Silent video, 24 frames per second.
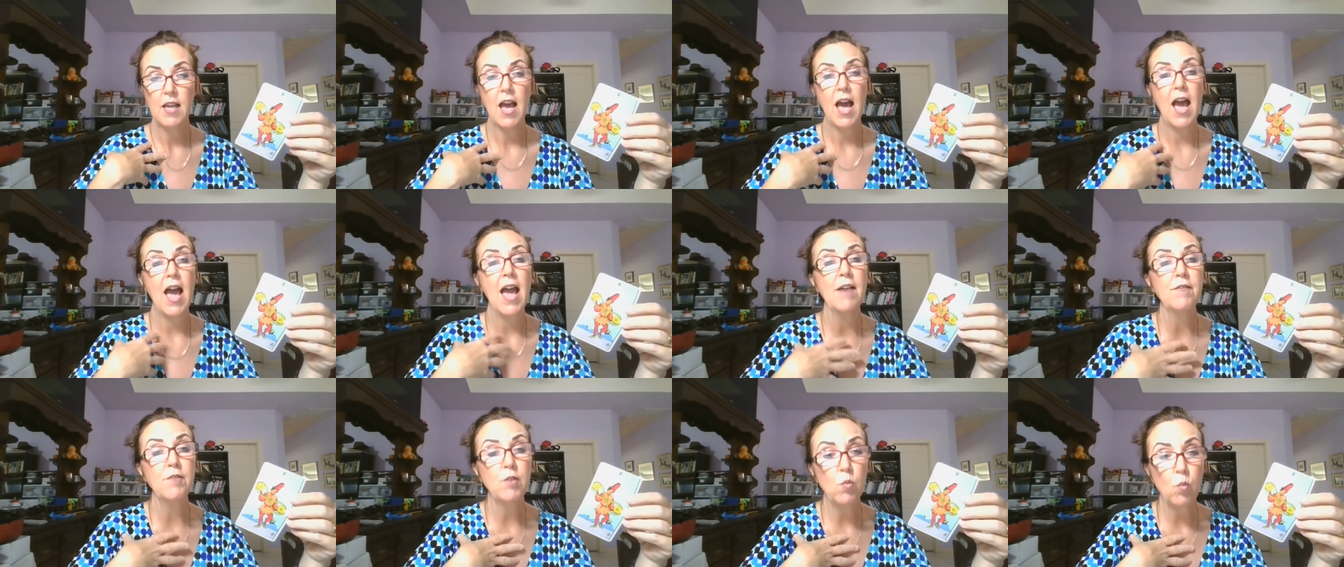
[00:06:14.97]
I
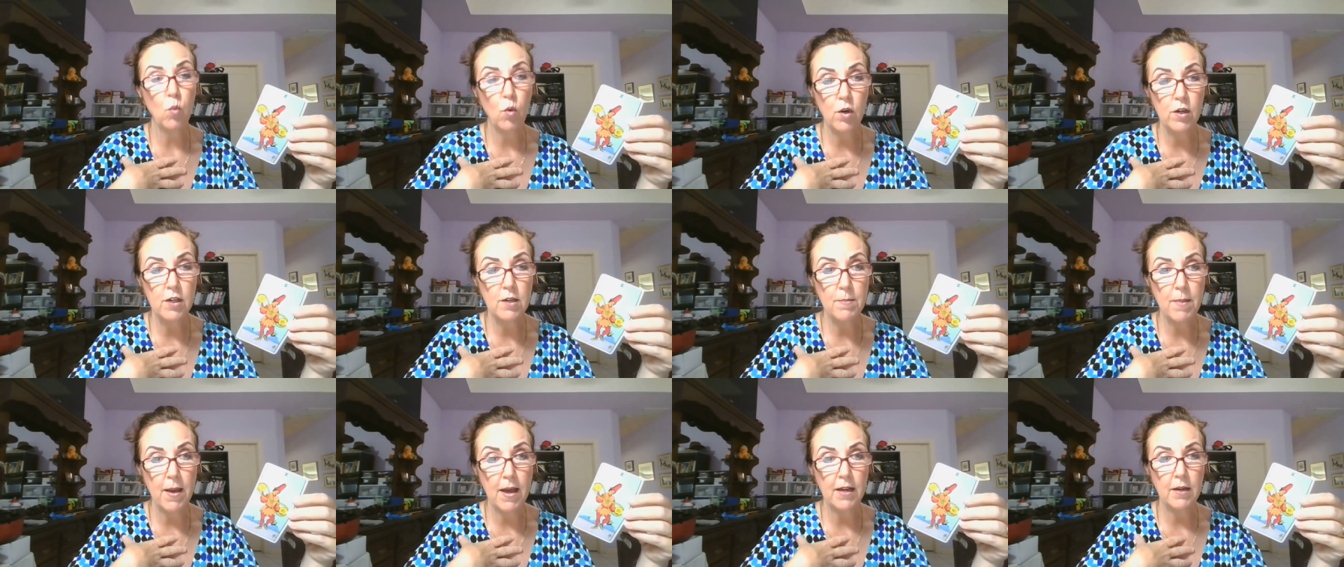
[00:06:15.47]
haven't
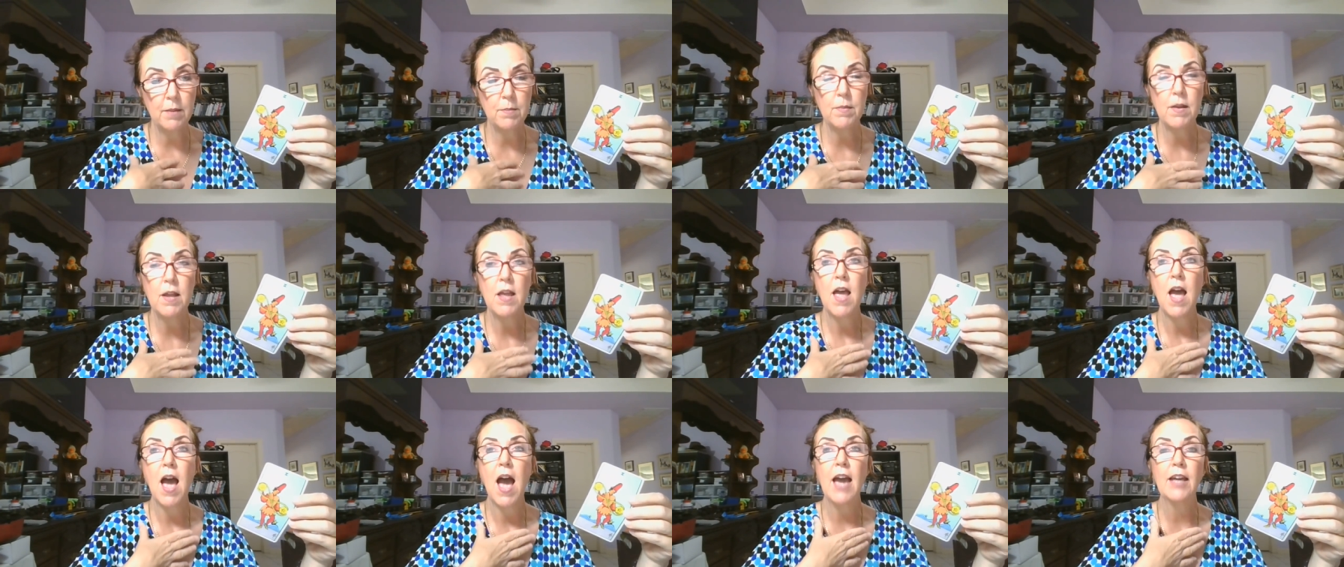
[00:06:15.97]
worried about them.
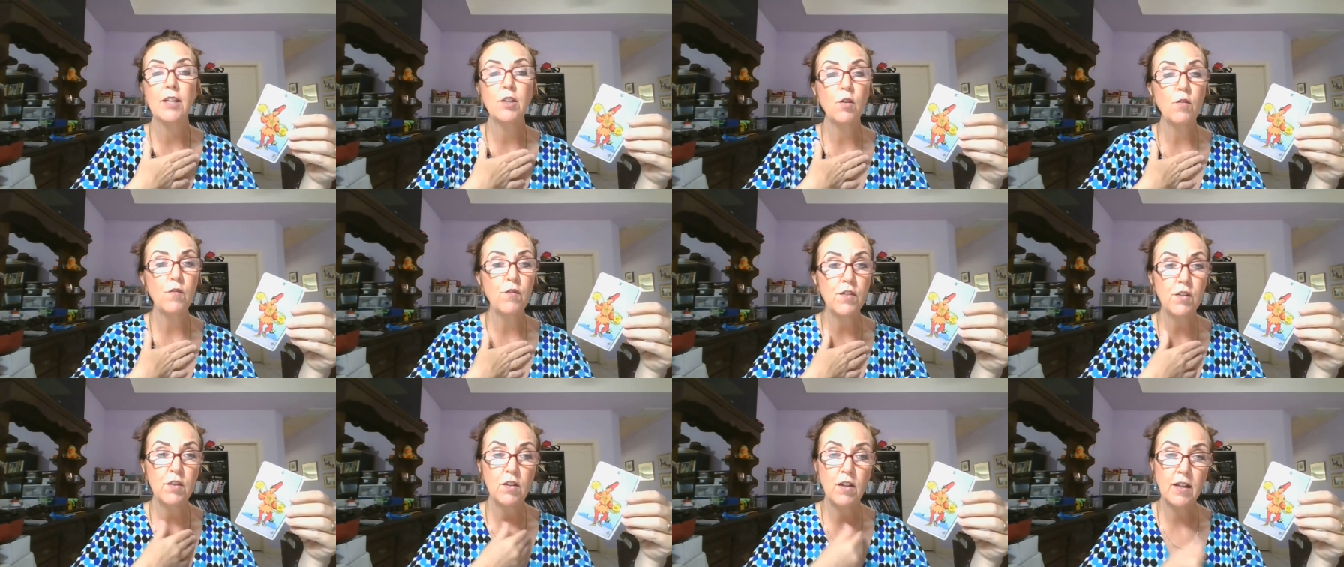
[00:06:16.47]
I
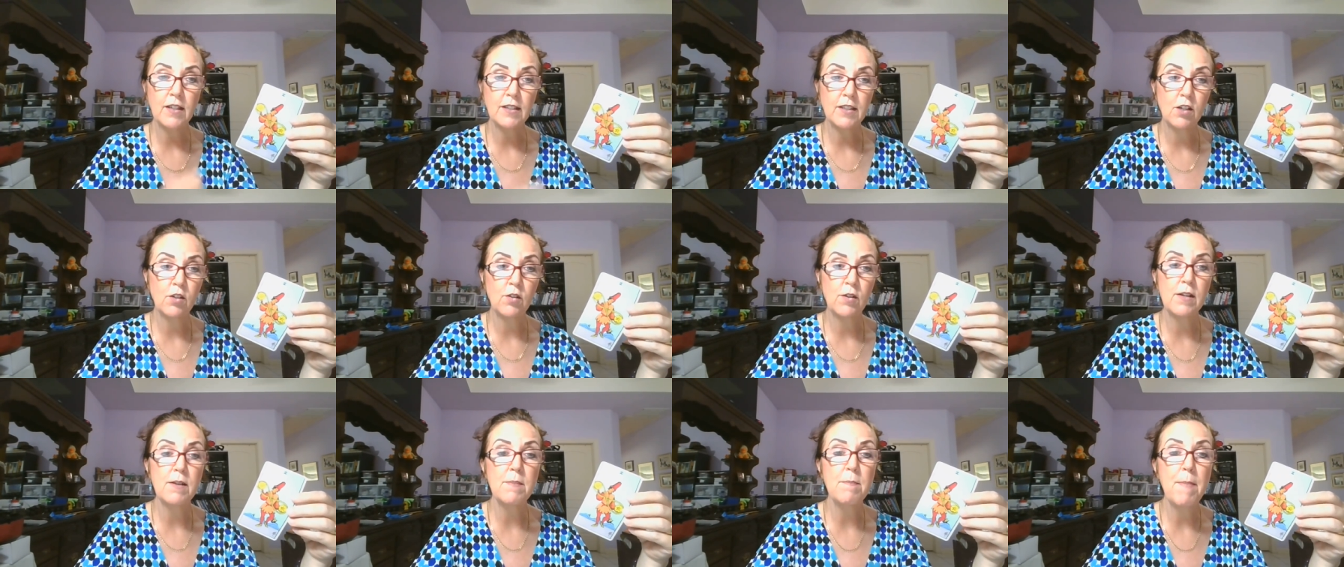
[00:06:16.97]
don't feel like
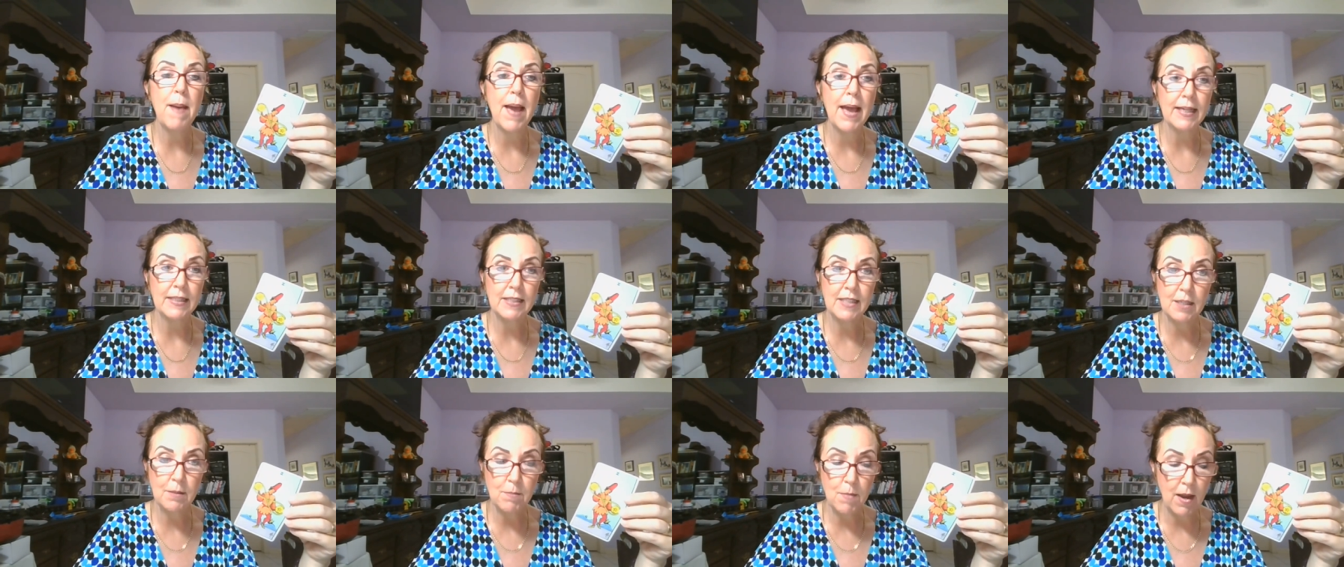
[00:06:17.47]
they're
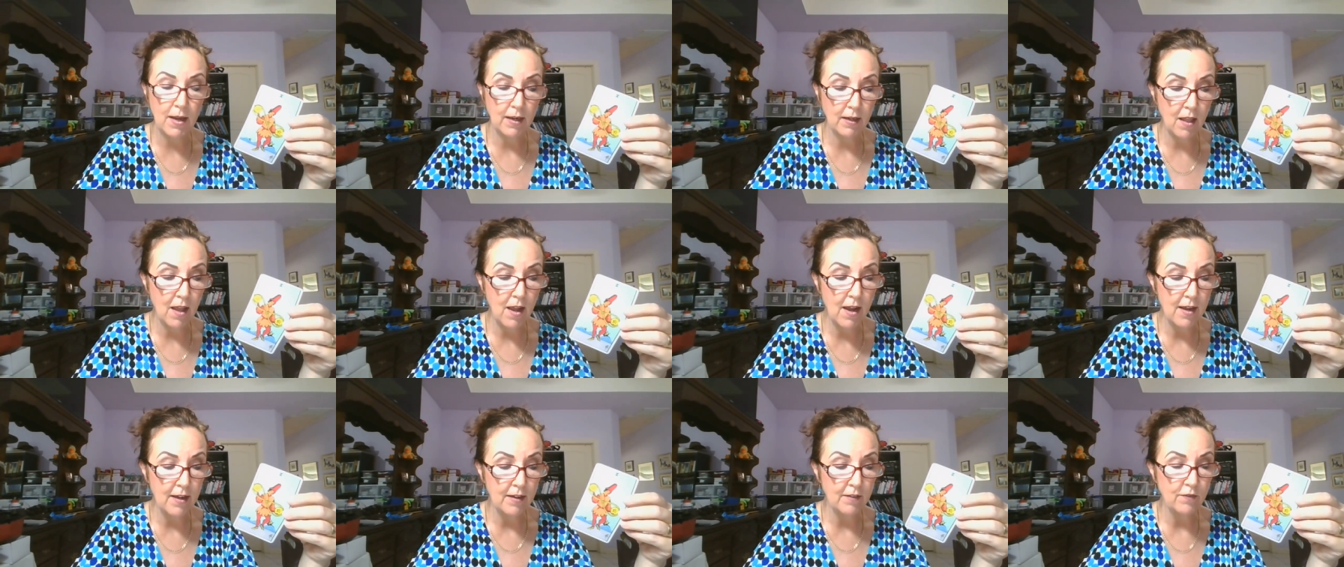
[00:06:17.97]
impacting my
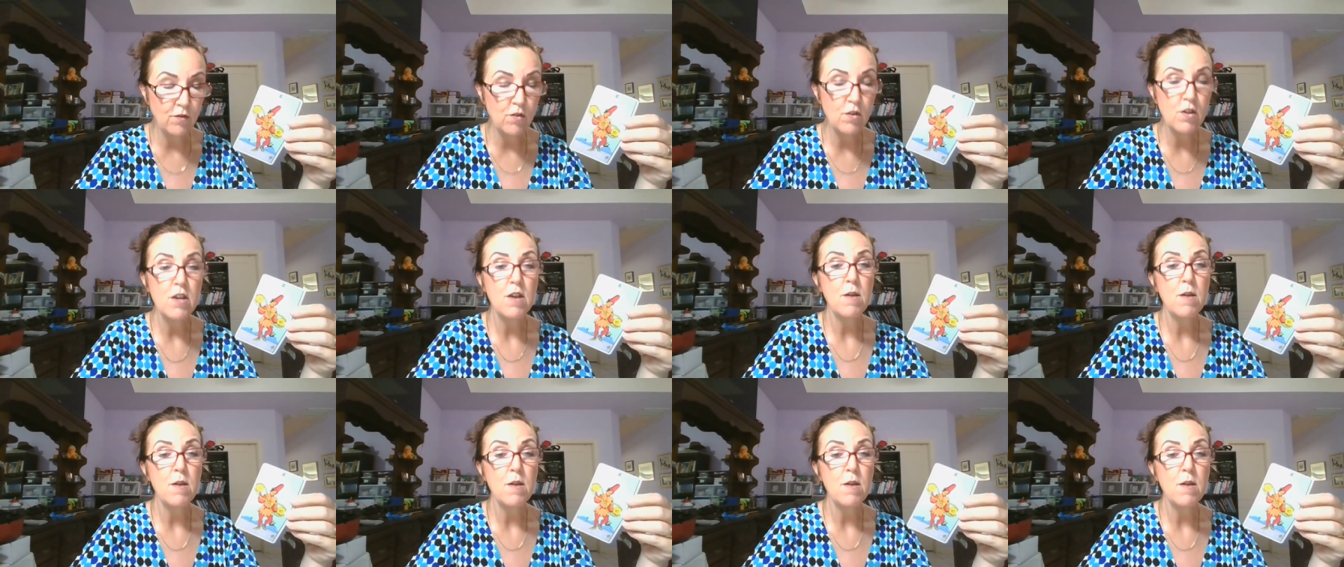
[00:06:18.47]
life,